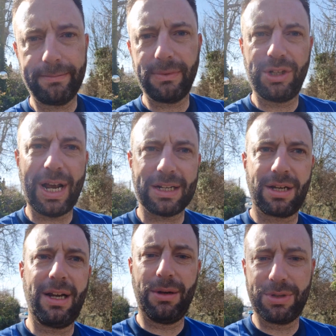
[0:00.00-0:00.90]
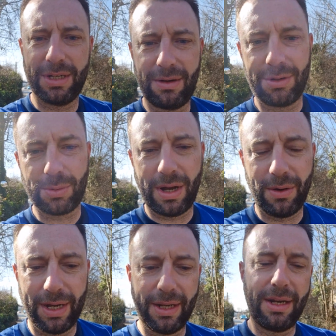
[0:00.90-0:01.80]
Jack Taylor was in there as well,
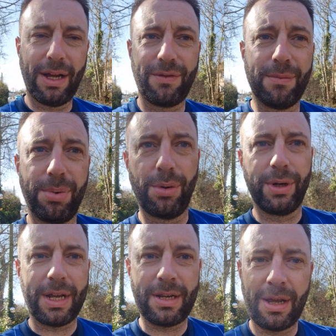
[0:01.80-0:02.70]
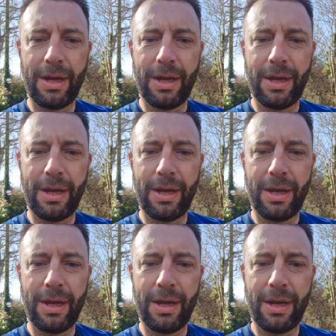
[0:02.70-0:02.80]
and then Nathan Broadhead.